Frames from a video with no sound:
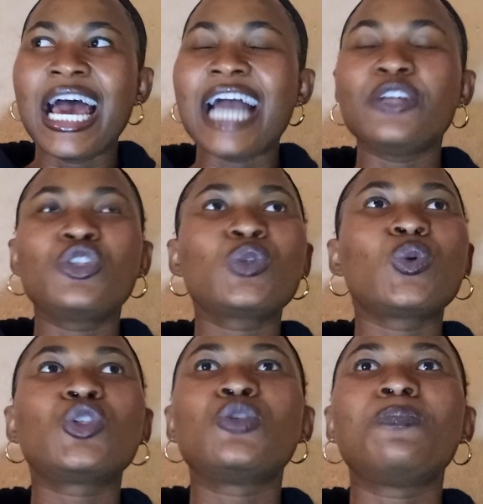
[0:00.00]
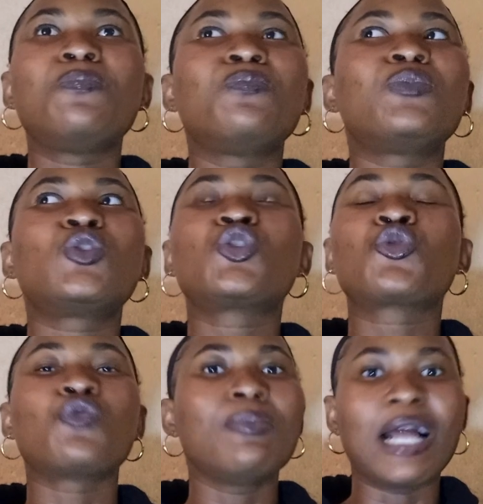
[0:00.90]
and you just want to
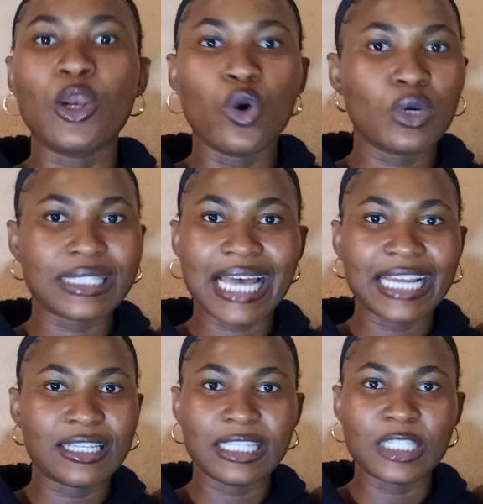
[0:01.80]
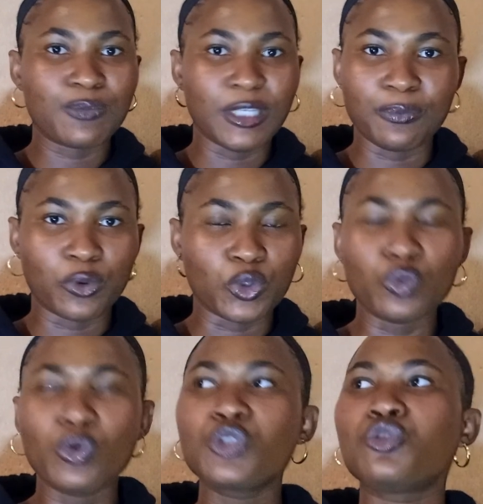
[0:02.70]
scream alongside these people. You
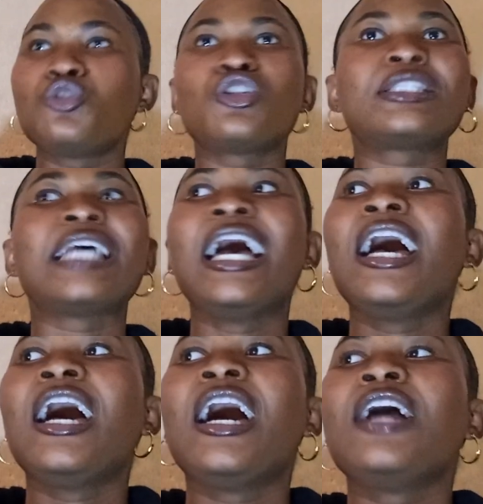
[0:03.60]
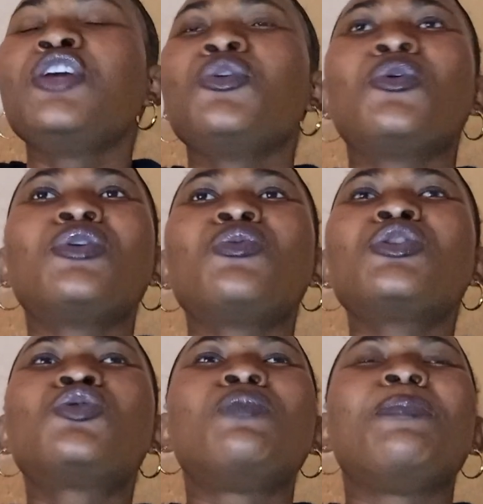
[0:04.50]
want to just, you
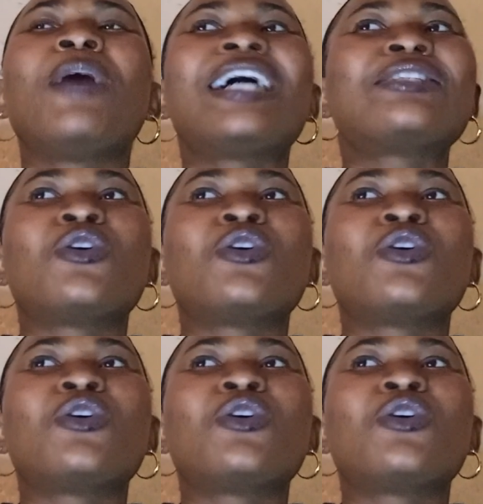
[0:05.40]
want to be part